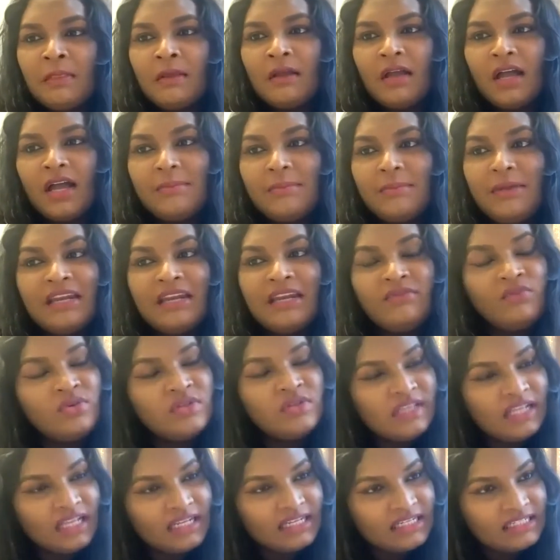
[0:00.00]
And of
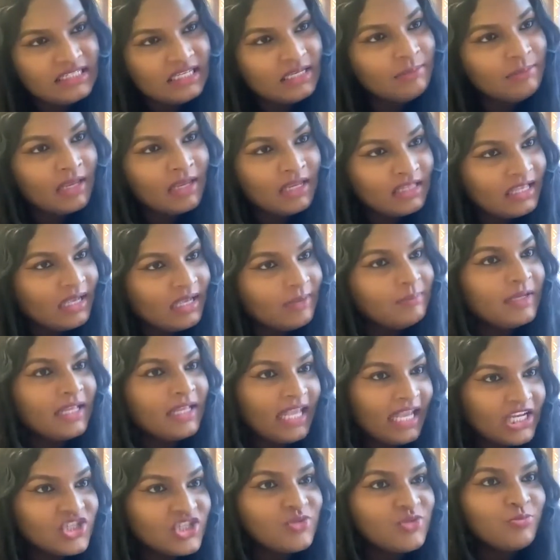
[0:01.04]
course, like I say, make the
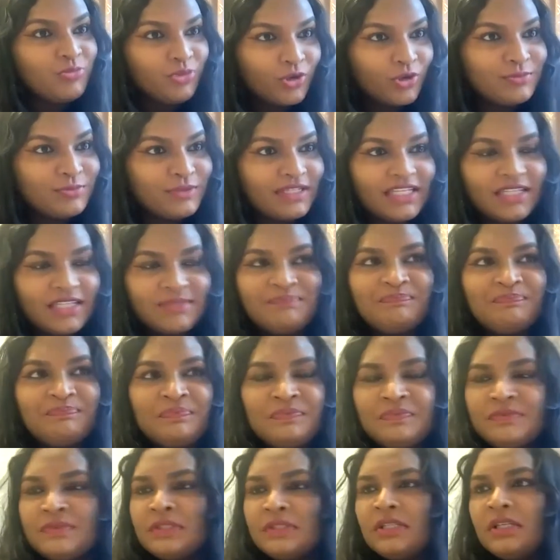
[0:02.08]
application promptly.
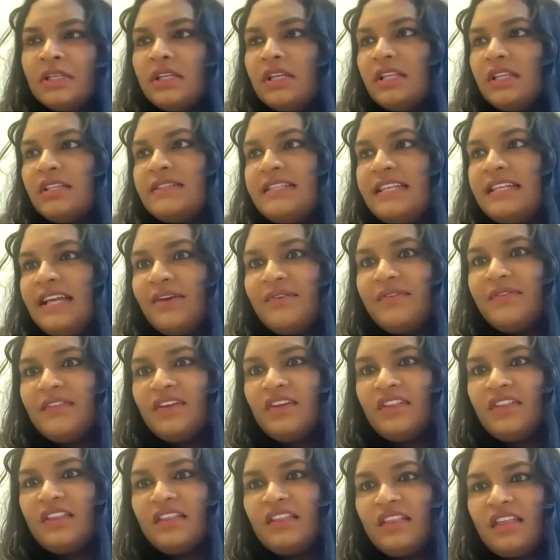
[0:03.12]
So the
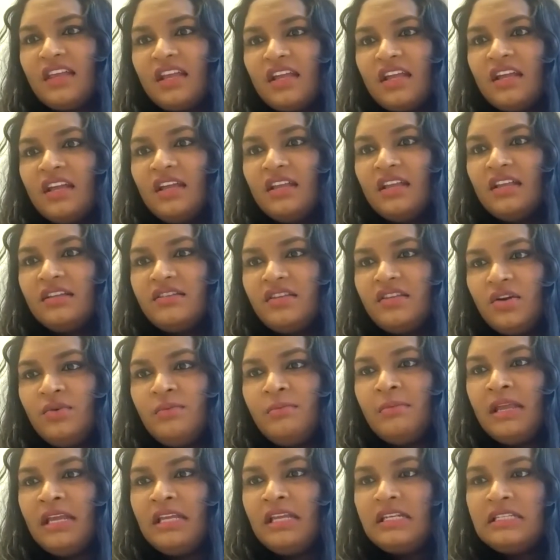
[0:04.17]
other thing, don't
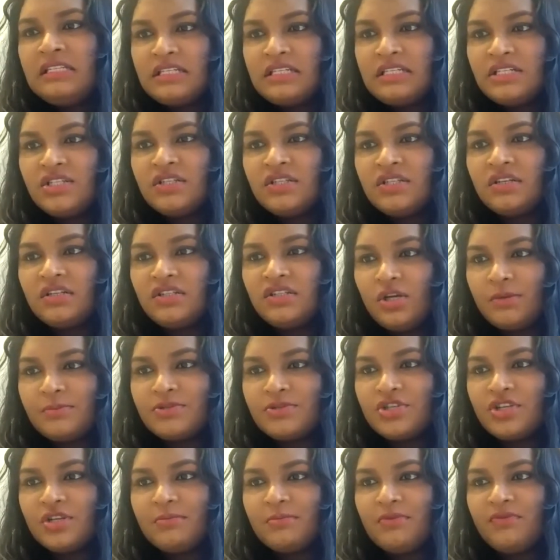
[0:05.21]
make decisions on
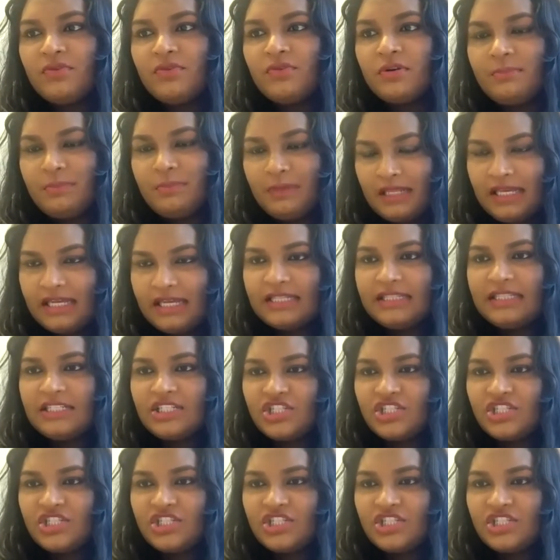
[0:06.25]
adoption before applying the